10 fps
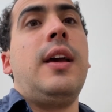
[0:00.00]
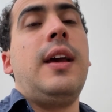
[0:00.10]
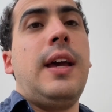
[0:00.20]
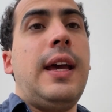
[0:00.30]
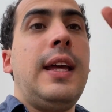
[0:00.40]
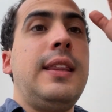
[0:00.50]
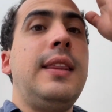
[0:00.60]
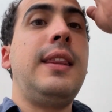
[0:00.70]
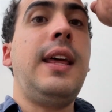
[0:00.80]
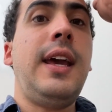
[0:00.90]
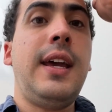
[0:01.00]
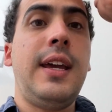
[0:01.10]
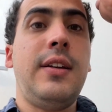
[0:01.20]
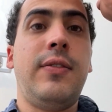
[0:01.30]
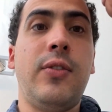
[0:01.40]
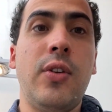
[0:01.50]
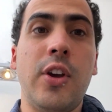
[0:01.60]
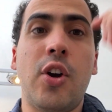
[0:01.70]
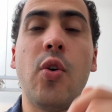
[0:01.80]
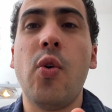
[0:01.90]
And then for the
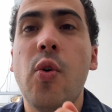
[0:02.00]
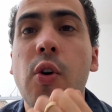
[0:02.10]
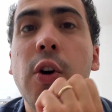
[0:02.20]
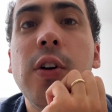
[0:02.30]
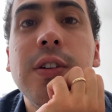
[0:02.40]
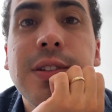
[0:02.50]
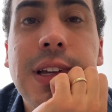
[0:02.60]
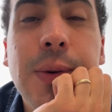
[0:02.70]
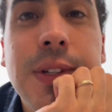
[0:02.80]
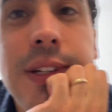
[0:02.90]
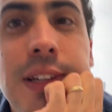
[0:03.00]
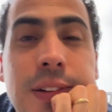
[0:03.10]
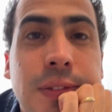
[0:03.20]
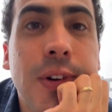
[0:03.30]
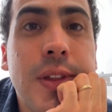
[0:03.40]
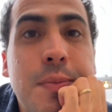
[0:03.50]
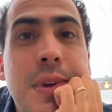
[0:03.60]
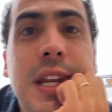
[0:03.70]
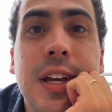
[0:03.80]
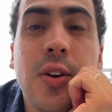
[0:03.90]
corns, I was thinking for the
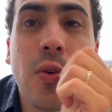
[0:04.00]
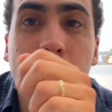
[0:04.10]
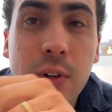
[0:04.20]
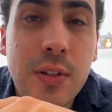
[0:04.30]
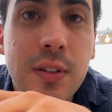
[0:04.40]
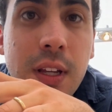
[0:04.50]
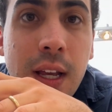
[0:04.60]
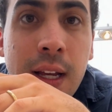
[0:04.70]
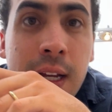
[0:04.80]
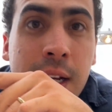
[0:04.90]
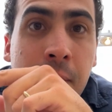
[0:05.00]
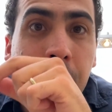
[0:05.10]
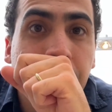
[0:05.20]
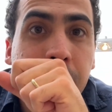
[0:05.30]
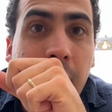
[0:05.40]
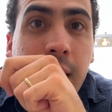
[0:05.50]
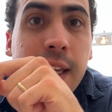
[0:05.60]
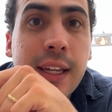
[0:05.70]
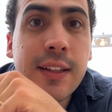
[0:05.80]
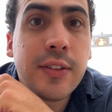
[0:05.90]
mini corns, I
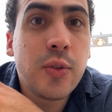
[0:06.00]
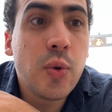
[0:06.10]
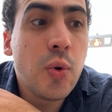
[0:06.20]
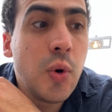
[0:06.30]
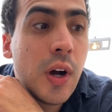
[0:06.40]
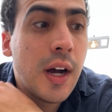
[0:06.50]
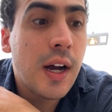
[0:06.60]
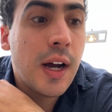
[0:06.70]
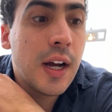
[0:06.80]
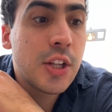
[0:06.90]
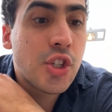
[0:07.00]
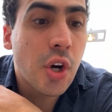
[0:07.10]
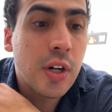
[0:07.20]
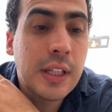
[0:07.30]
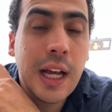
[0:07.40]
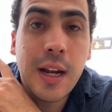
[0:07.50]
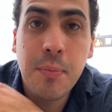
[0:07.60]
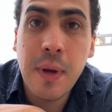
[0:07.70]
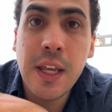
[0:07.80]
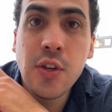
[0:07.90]
can do charred
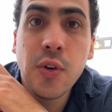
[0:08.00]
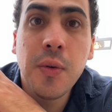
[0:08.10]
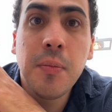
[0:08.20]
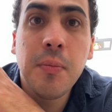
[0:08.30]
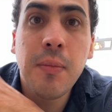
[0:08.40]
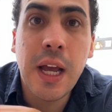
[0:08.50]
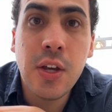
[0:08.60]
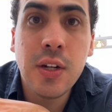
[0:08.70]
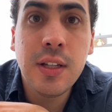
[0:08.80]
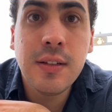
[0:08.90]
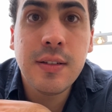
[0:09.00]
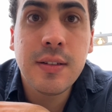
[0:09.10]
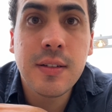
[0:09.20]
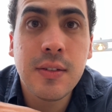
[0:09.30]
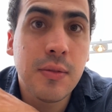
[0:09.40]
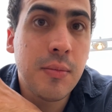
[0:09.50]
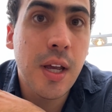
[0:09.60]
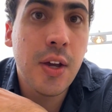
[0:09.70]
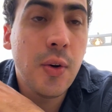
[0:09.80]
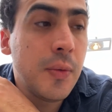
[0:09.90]
jalapeno mayonnaise or
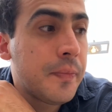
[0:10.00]
mayo.